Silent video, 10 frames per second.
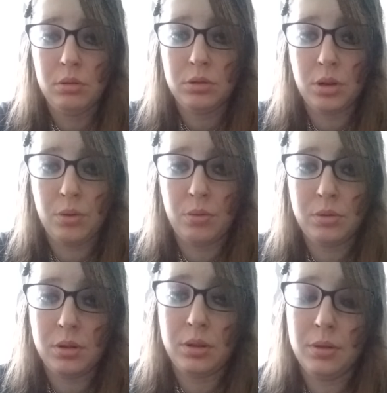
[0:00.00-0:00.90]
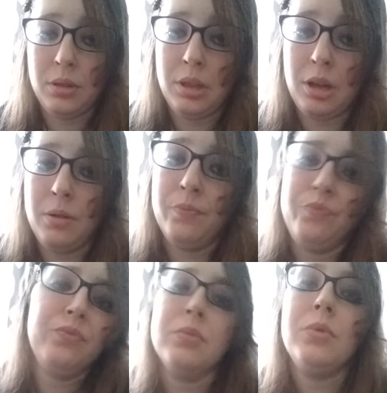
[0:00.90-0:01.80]
so that
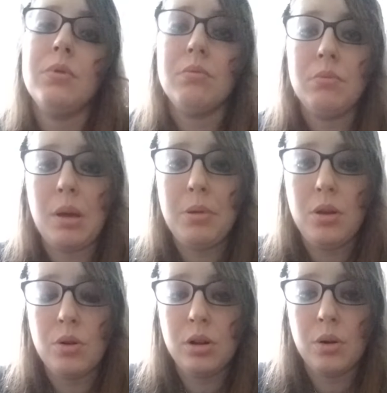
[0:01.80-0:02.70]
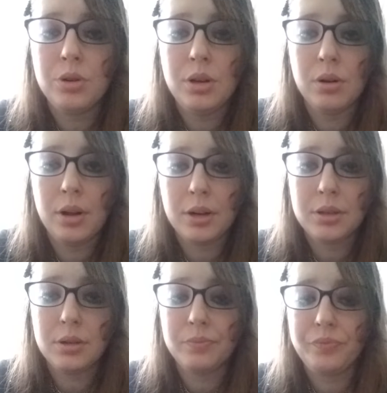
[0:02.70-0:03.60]
maybe you can go to your
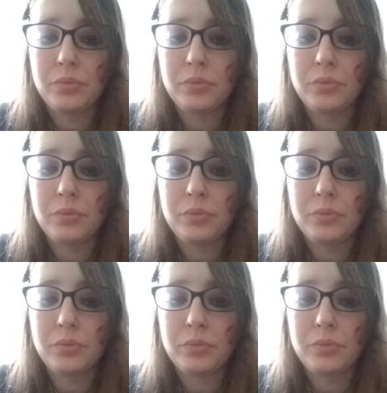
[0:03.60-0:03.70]
next